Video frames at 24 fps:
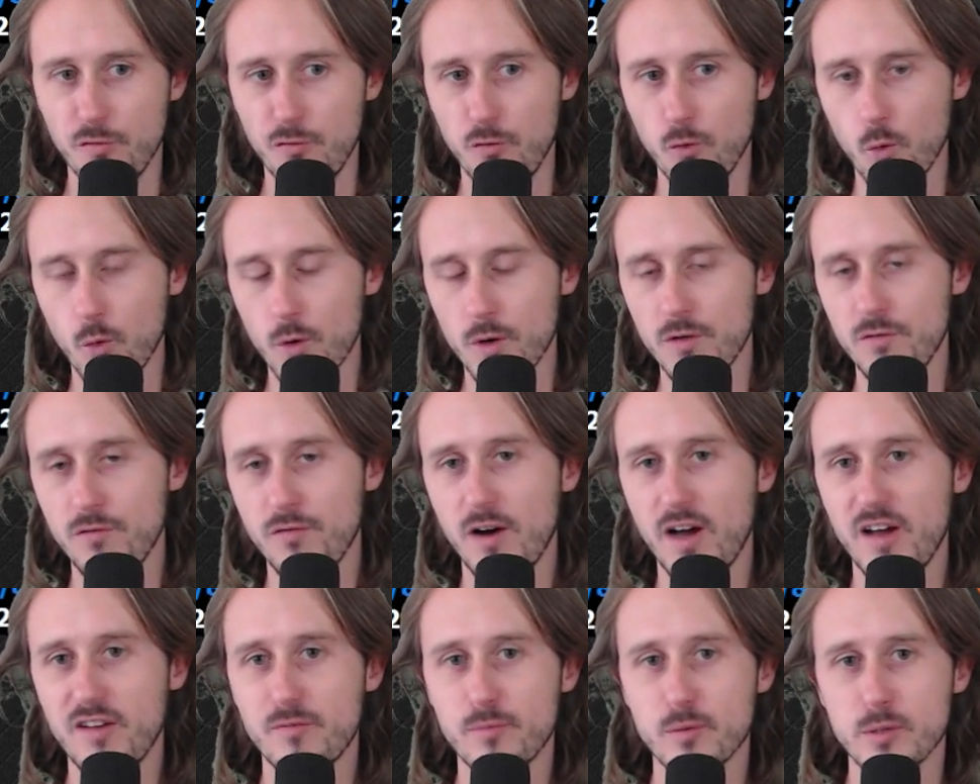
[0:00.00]

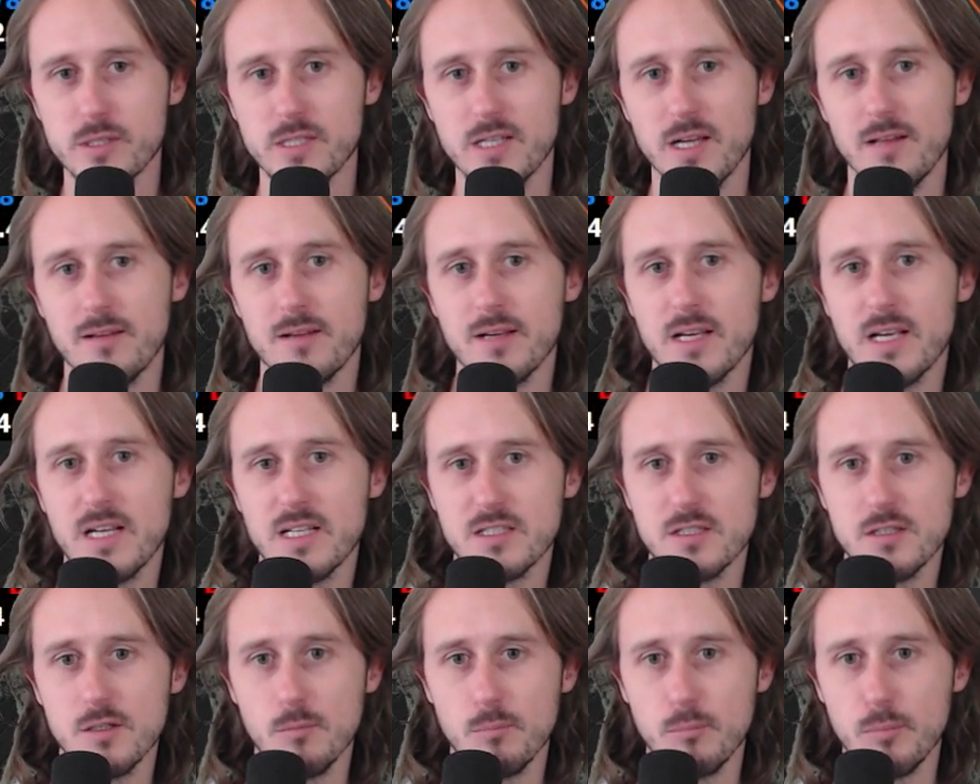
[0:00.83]
45%
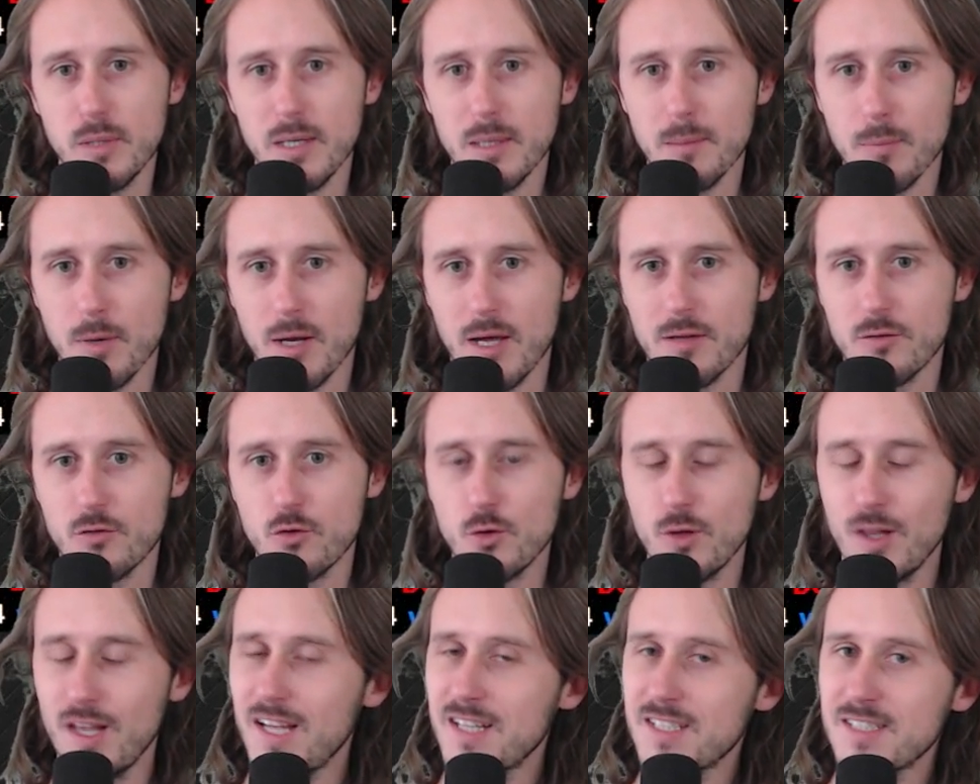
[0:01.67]
against the big blind
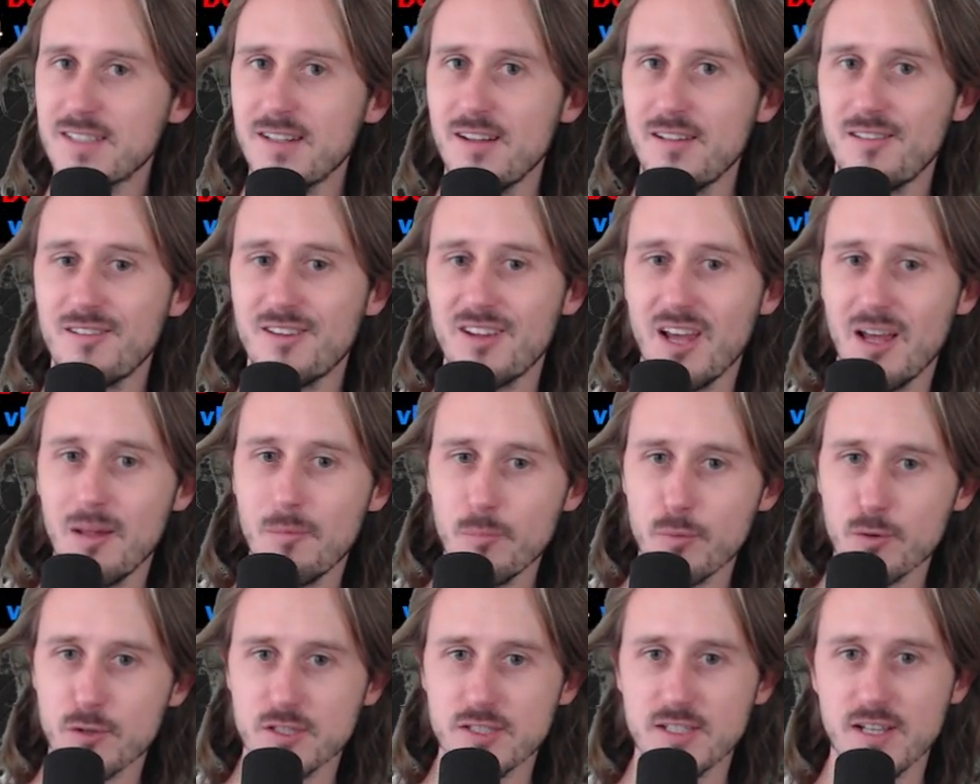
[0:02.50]
to less than
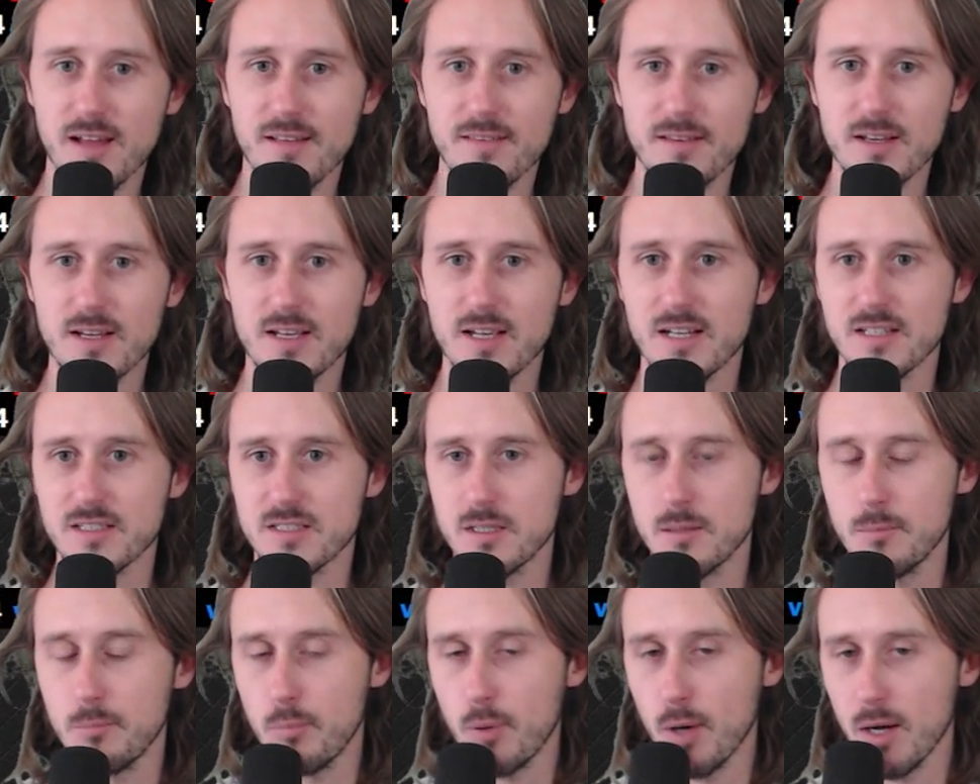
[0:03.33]
10%
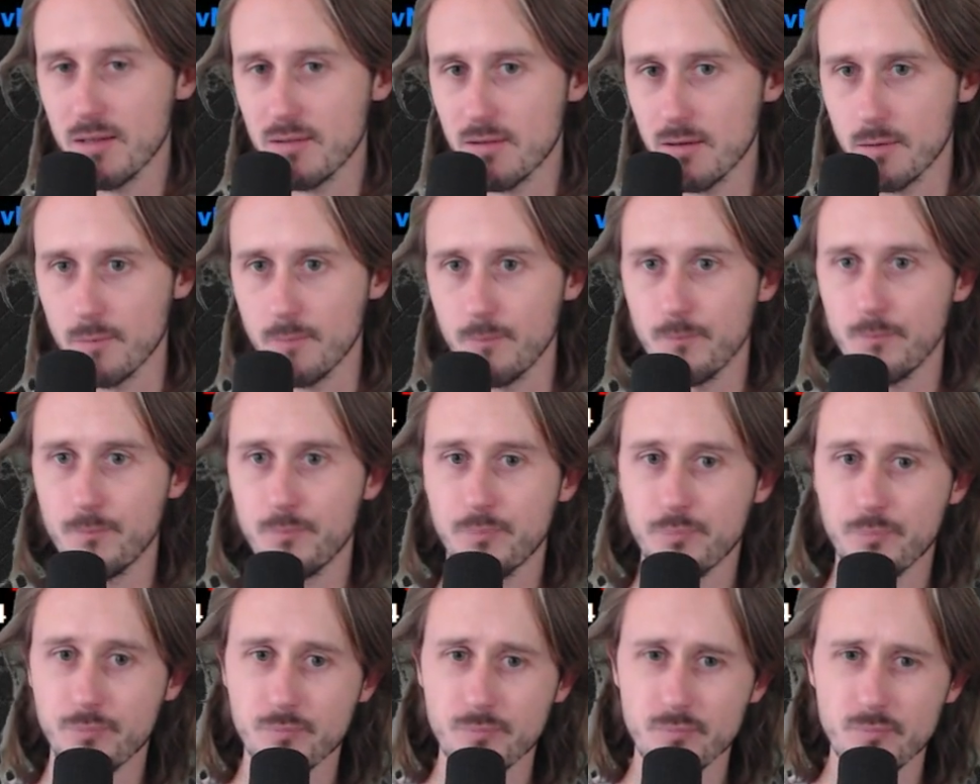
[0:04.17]
against the button.
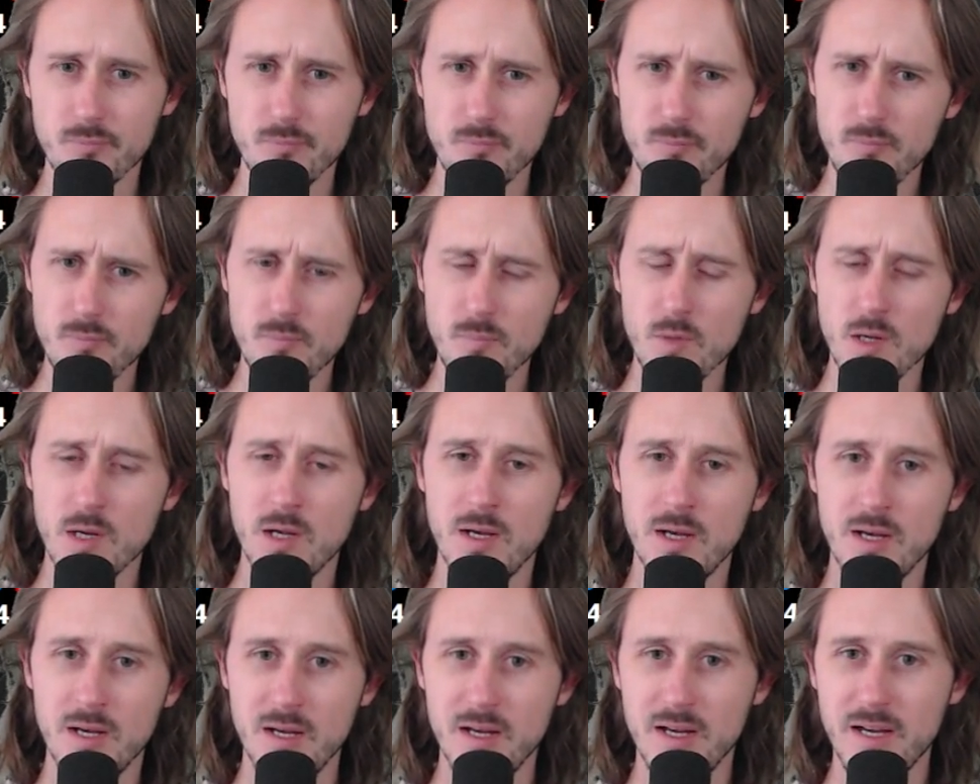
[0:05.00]

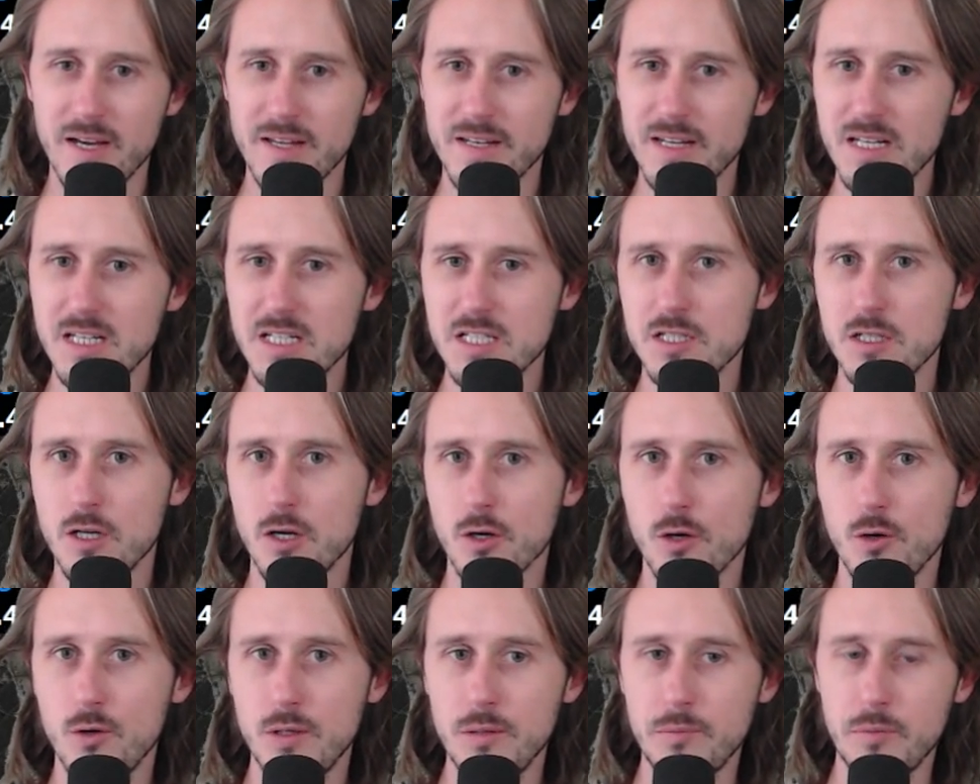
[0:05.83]
And that is
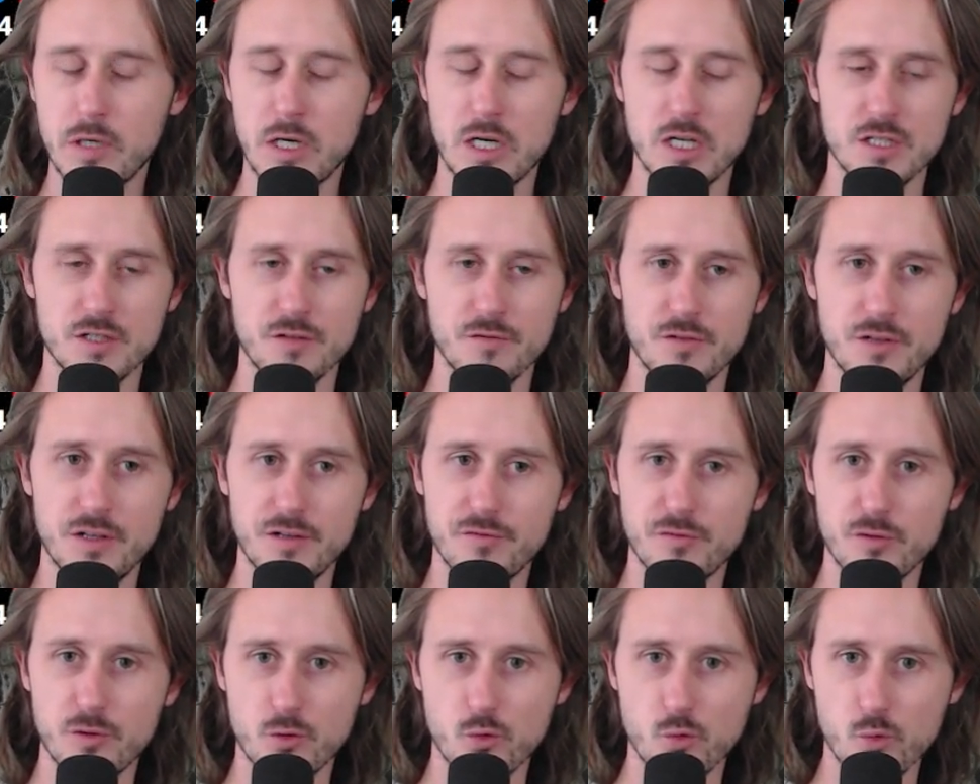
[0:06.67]
not only because of
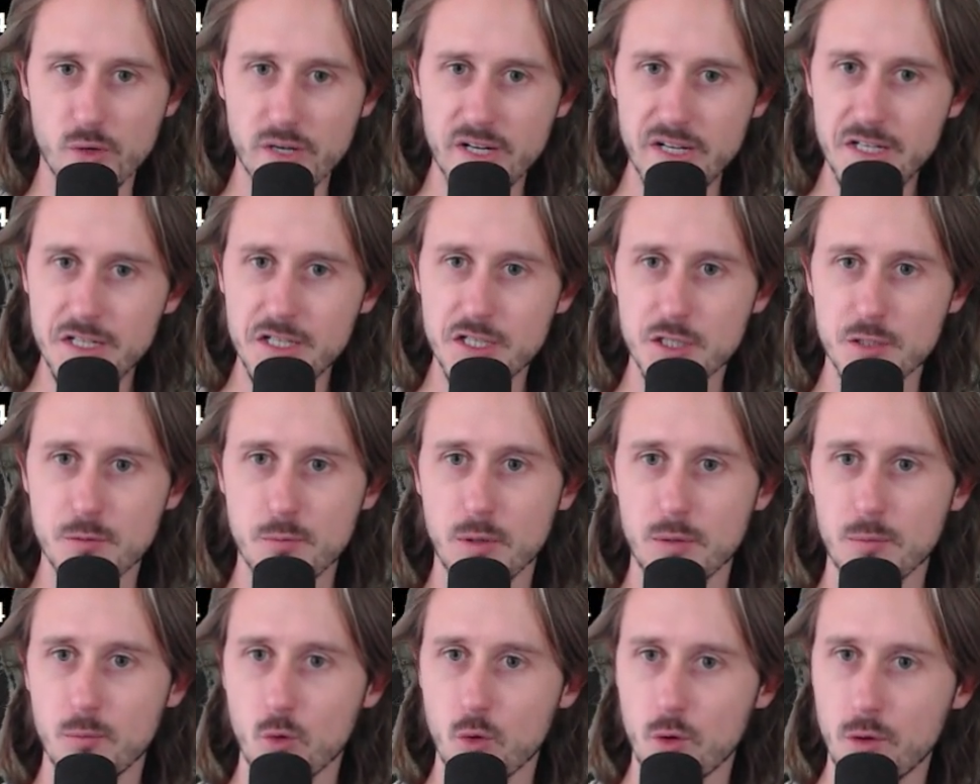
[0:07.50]
different ranges,
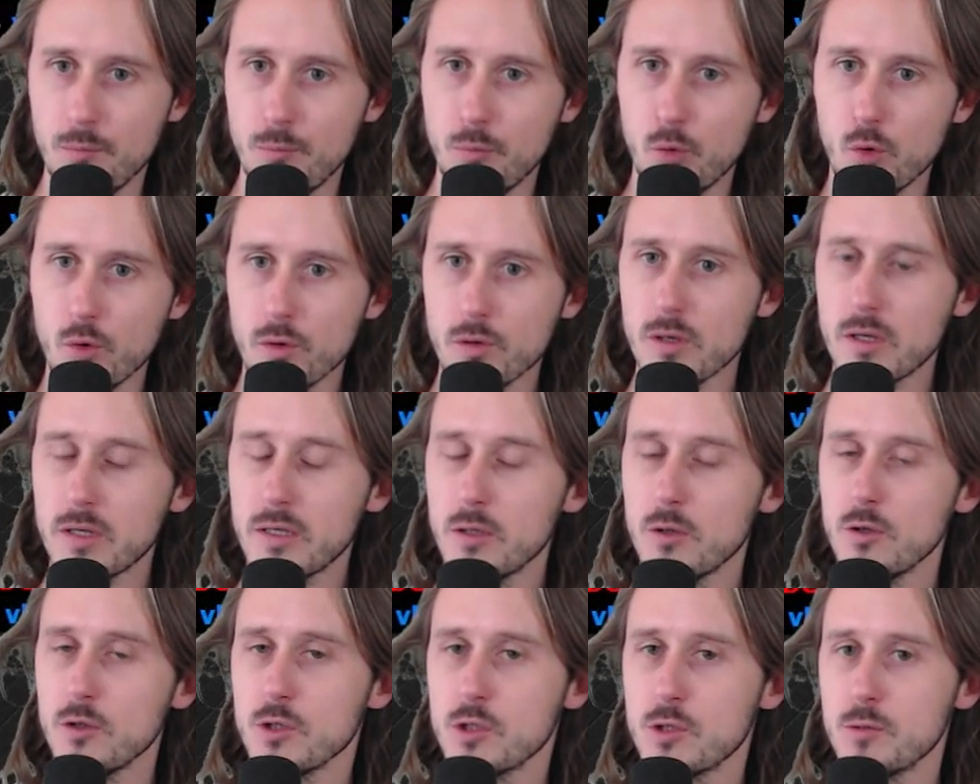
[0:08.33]
but more
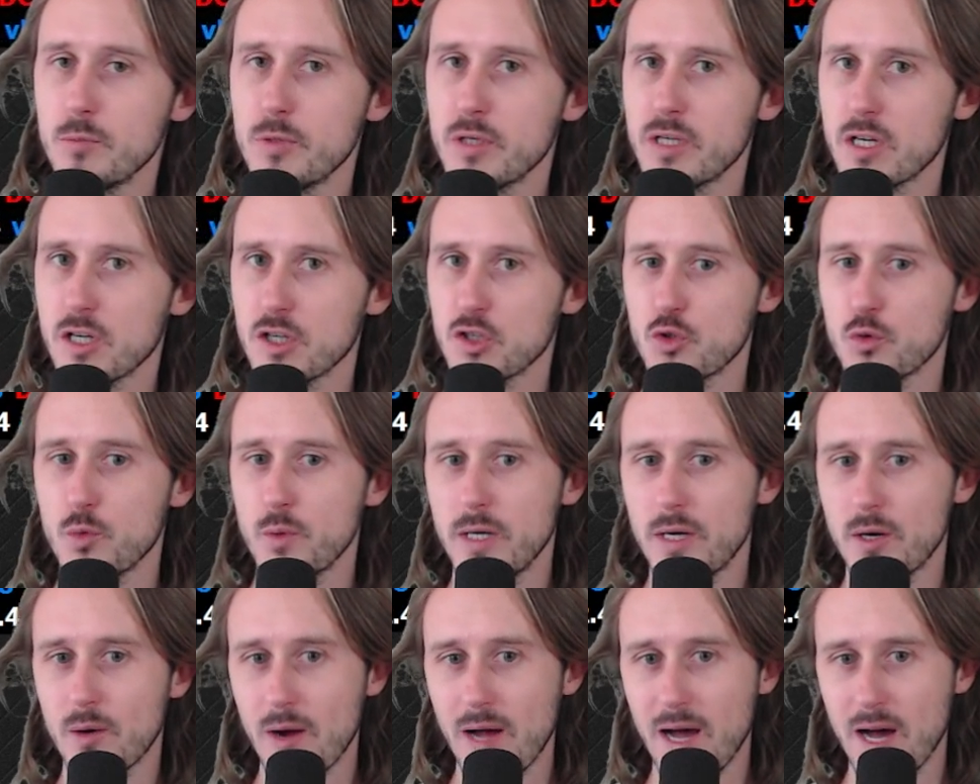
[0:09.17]
importantly also because
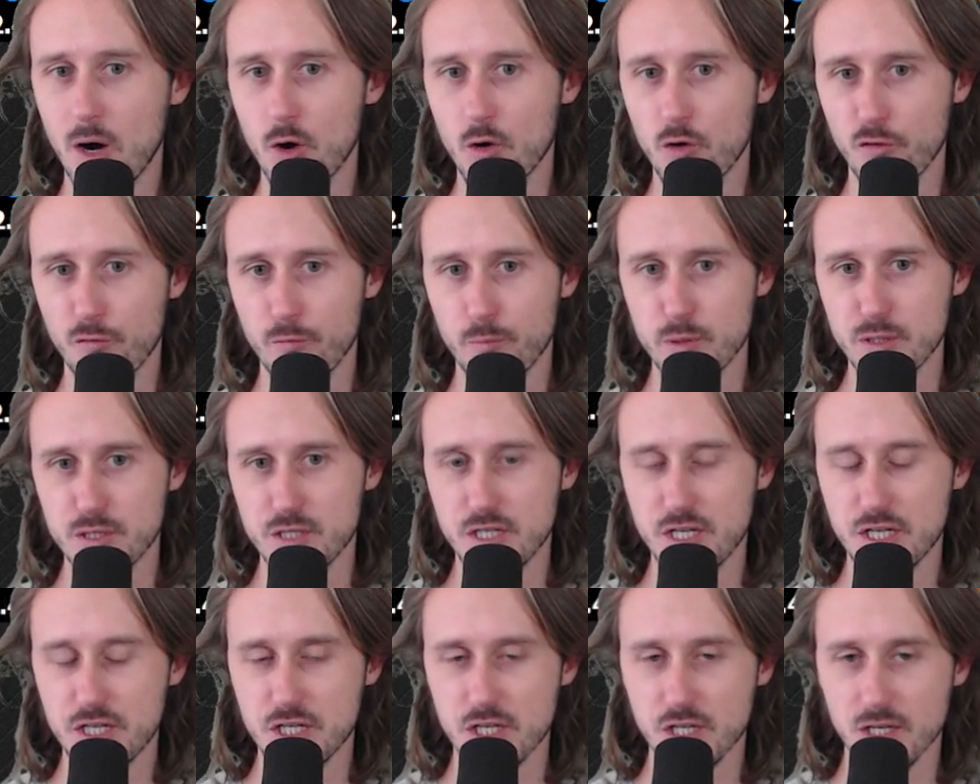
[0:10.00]
we are out of
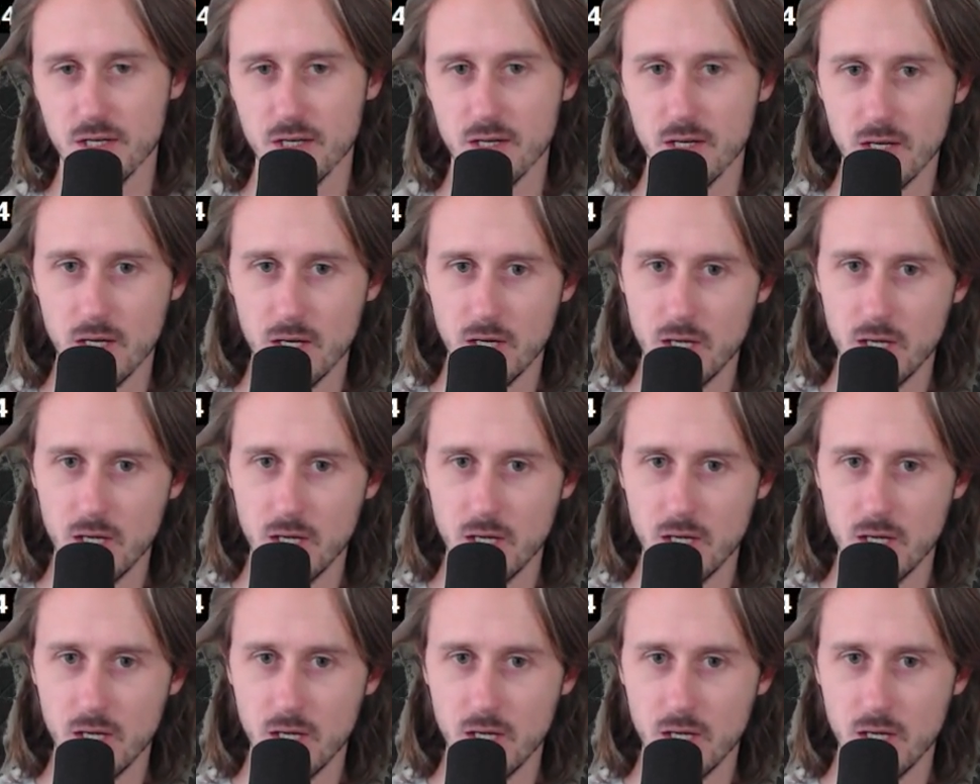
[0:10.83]
position.